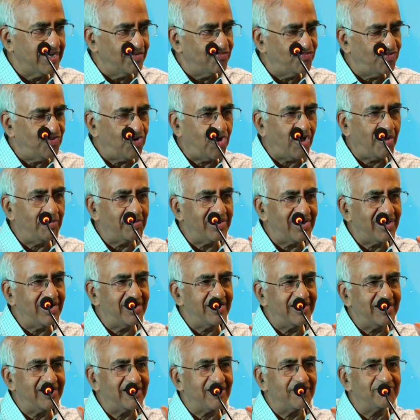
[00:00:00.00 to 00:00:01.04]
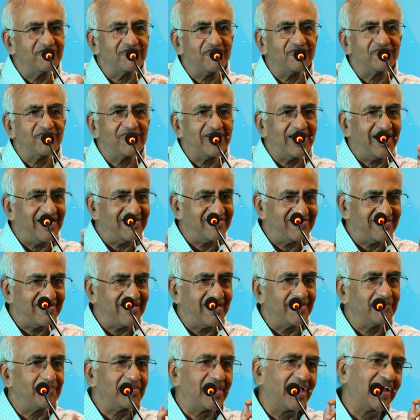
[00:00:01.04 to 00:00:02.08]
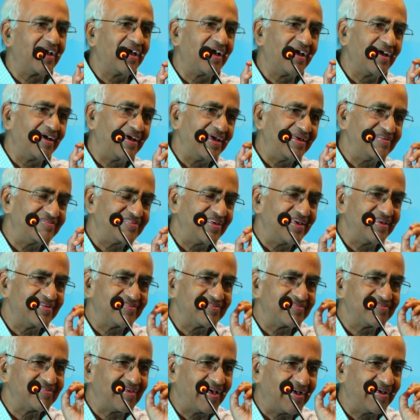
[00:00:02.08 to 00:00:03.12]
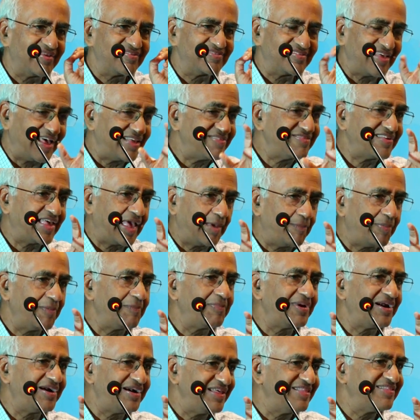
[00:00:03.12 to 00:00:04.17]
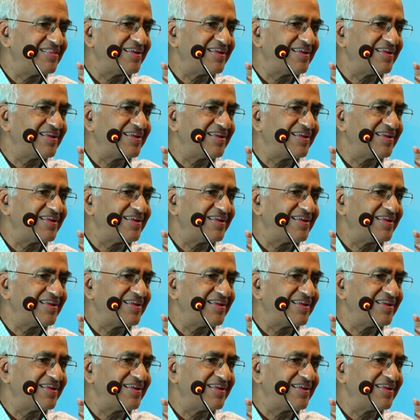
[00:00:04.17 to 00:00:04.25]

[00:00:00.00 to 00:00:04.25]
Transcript: Phenomenal in terms of the SAS SaaS capability